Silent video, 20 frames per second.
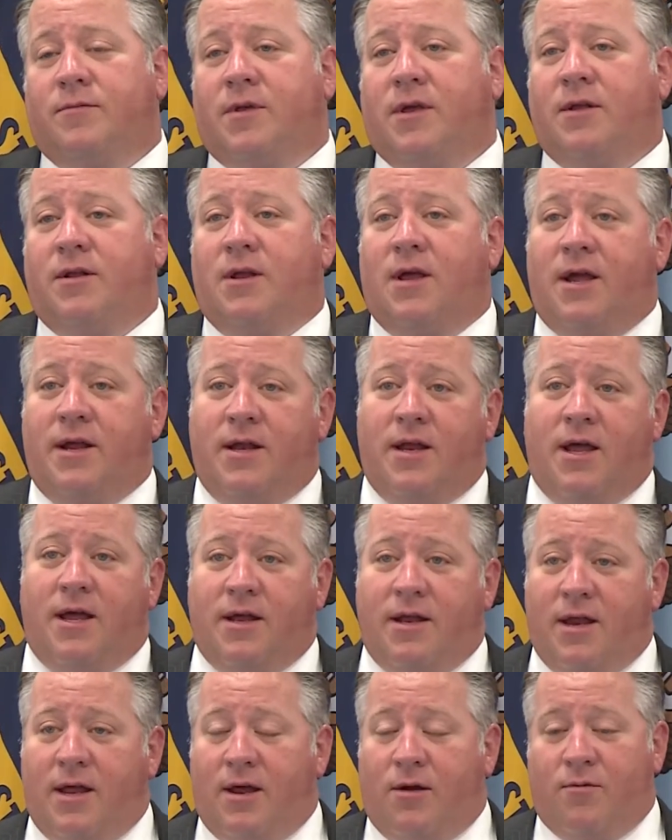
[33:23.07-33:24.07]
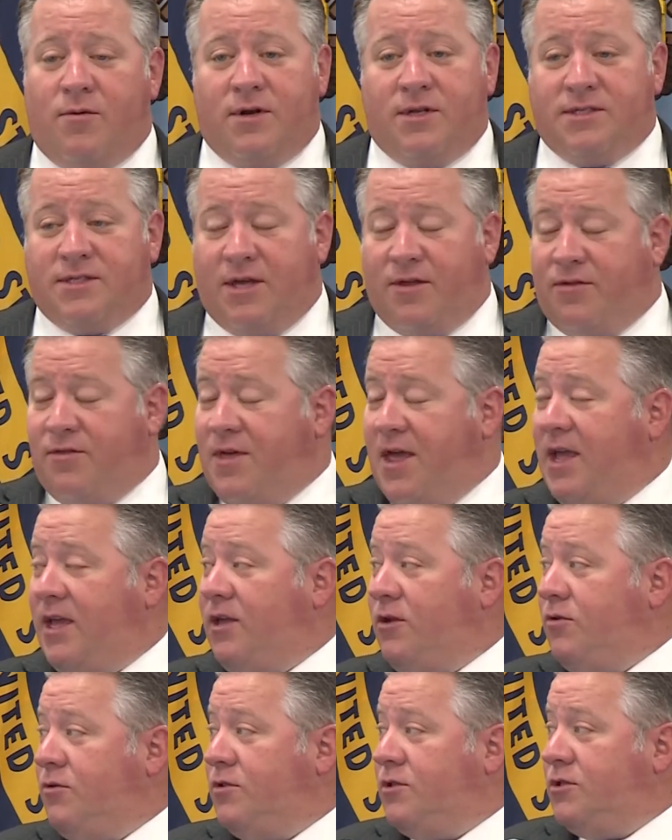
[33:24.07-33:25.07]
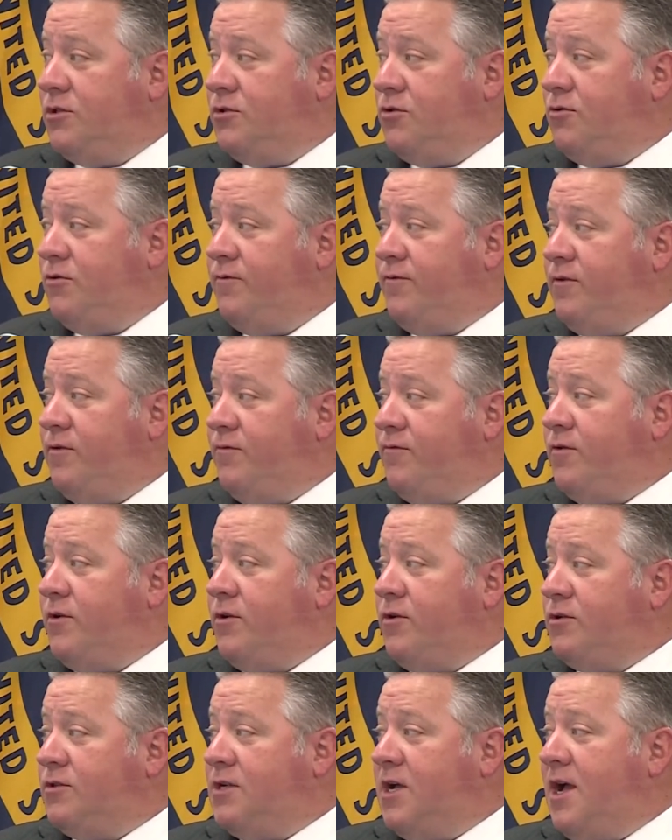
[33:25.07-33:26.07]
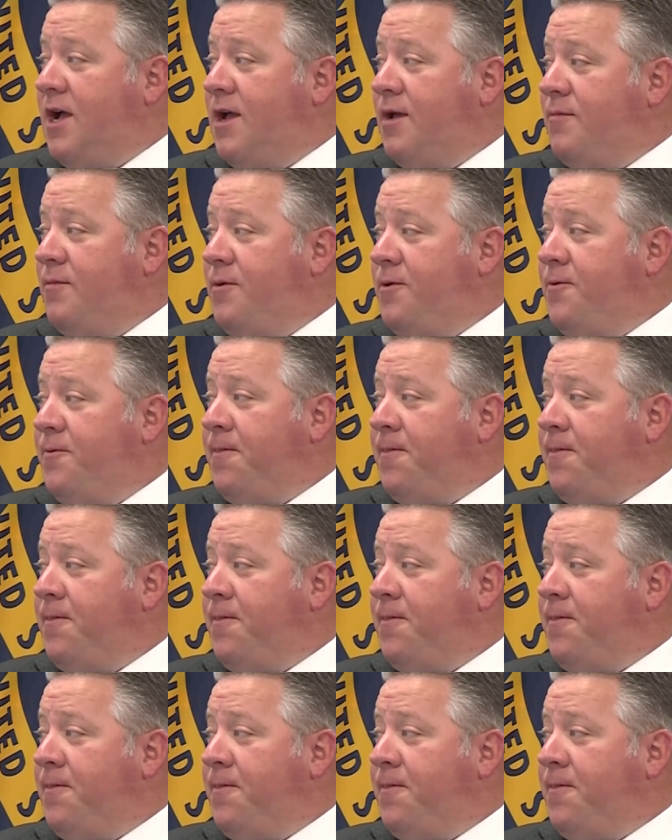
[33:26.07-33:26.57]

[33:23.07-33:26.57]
And I want to say thank you, the two of you, for your time.